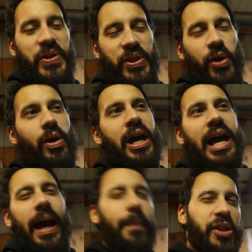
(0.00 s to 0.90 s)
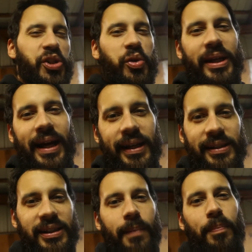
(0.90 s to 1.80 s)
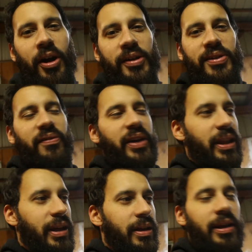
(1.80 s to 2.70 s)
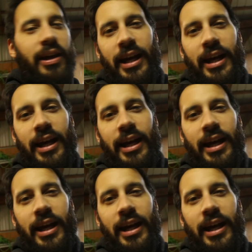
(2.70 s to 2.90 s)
so I'm gonna show you guys some parts of it, and then